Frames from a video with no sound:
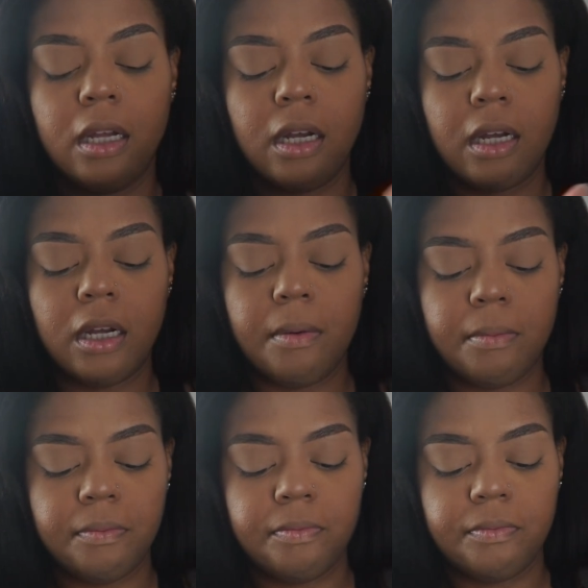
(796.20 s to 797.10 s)

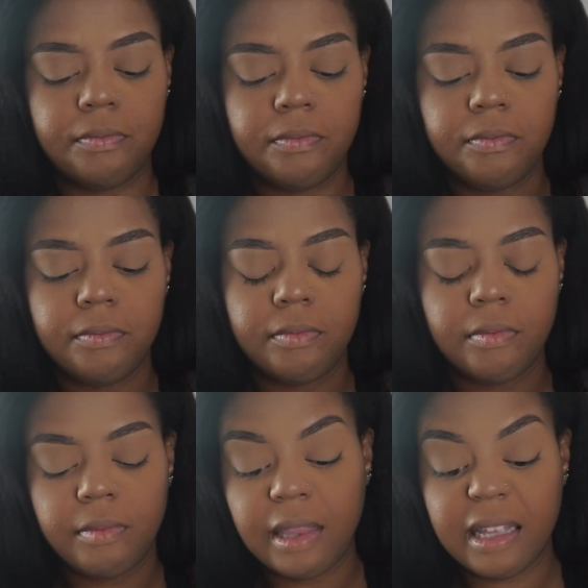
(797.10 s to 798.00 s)

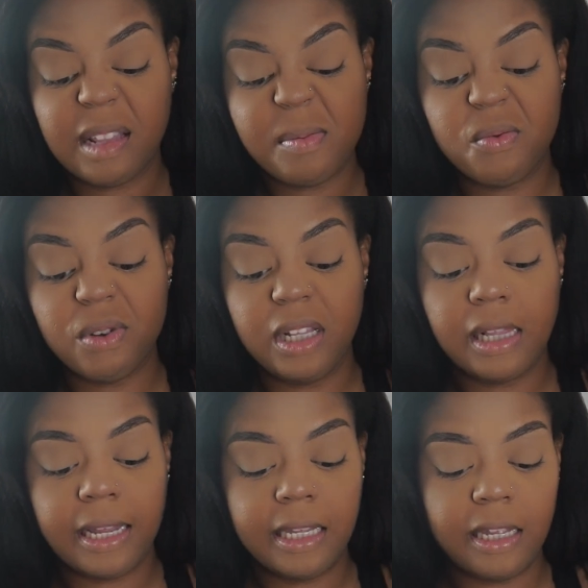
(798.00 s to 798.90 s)
because I've been really
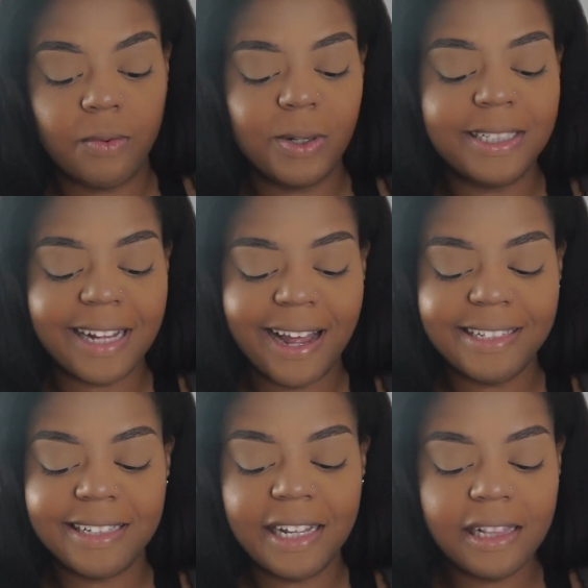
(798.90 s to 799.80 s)
liking One
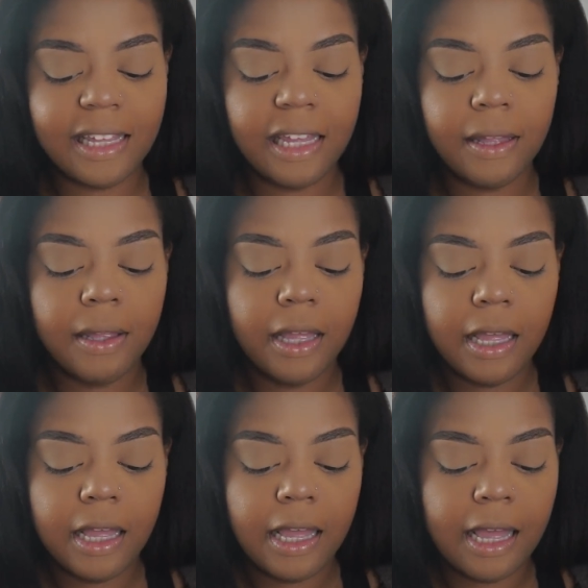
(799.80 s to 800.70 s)
Size lately.
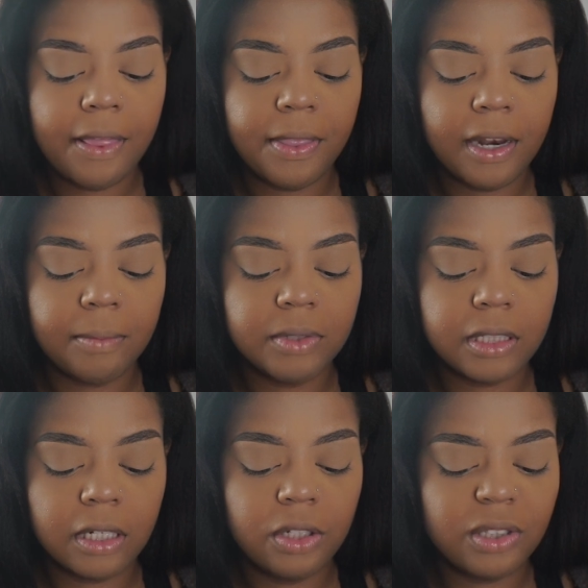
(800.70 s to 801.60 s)
And then I'm just
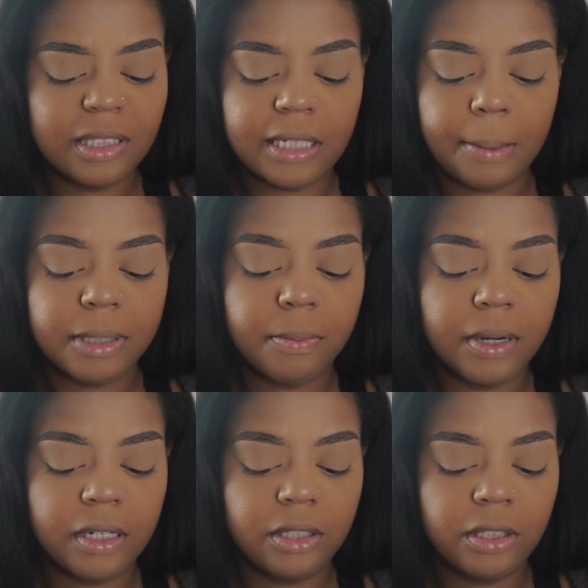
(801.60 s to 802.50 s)
going to use the same
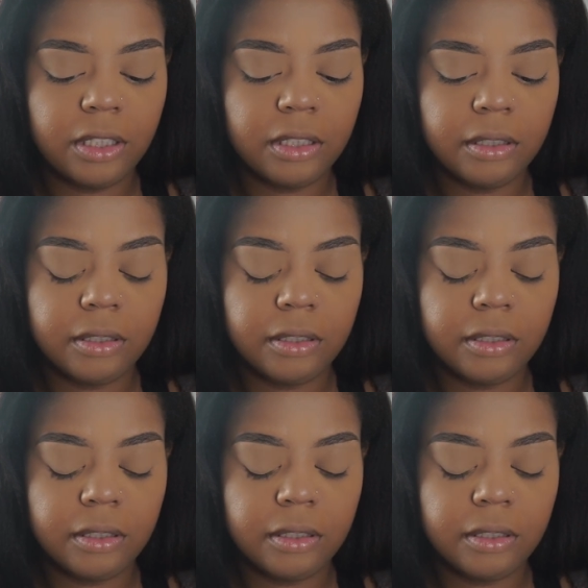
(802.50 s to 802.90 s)
sponge,